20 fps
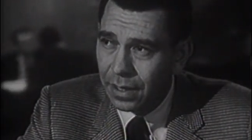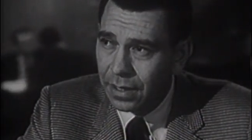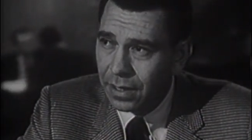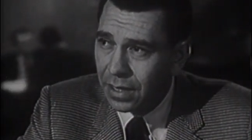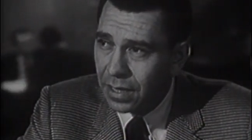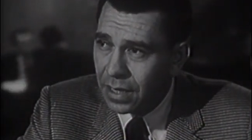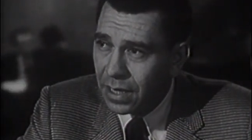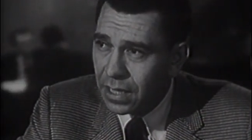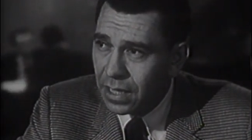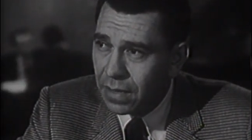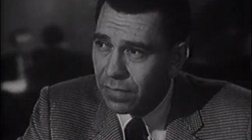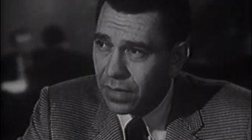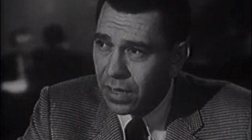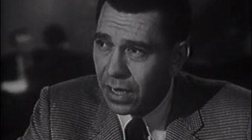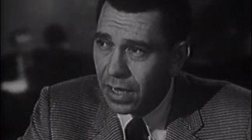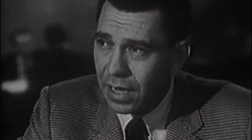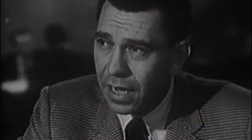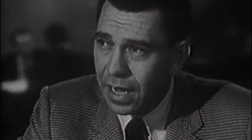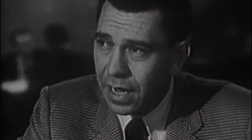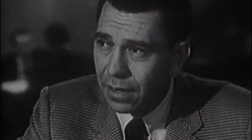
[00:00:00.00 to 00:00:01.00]
Didn't he give you
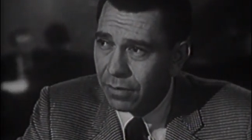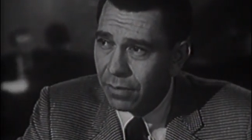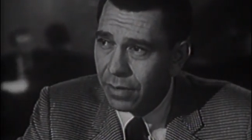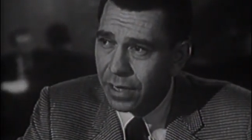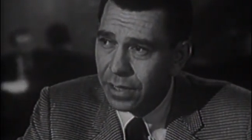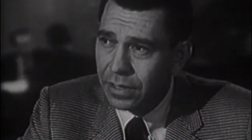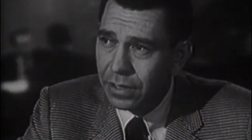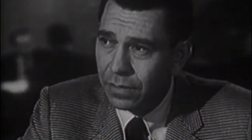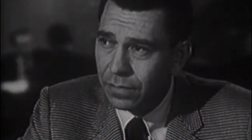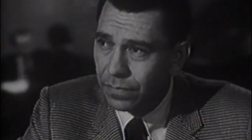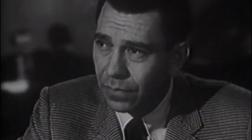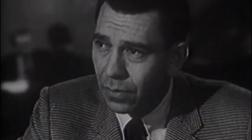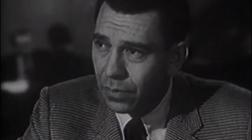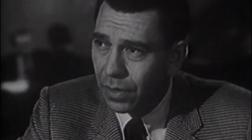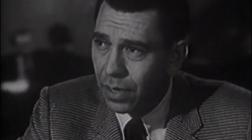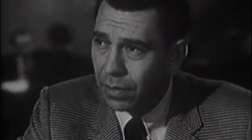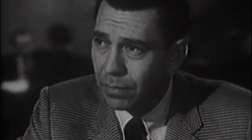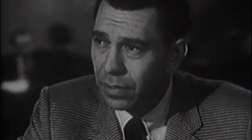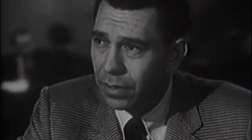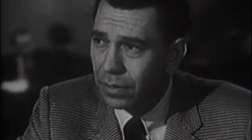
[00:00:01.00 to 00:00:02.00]
any address or phone
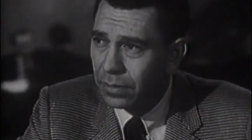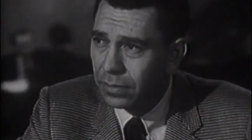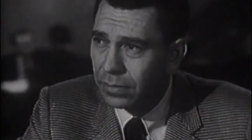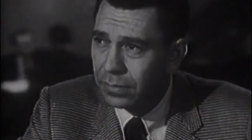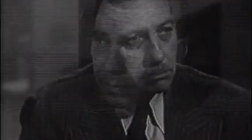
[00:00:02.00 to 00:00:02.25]
number?